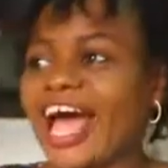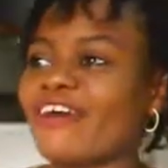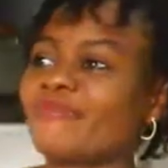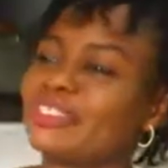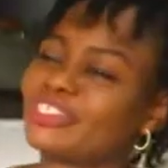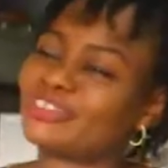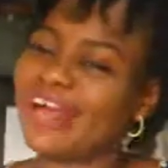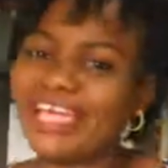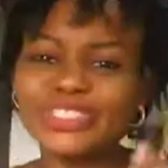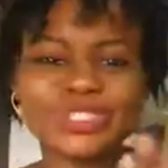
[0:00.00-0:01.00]
I've been
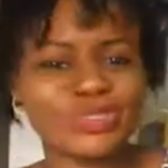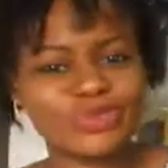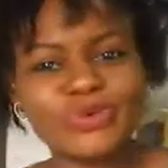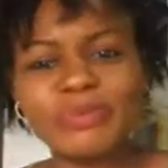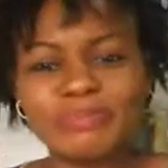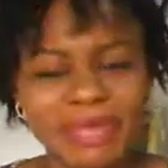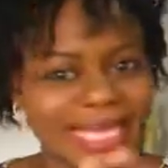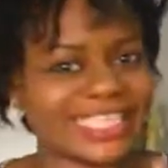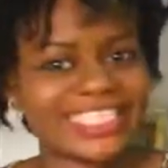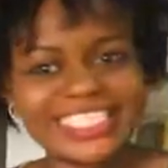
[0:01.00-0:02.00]
trying to
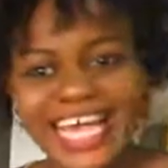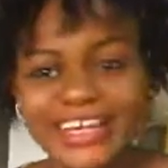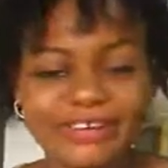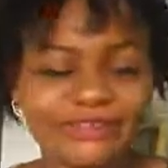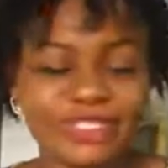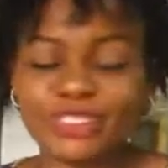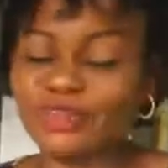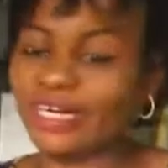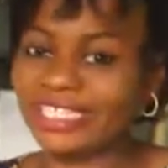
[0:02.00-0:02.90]
make this kind of video,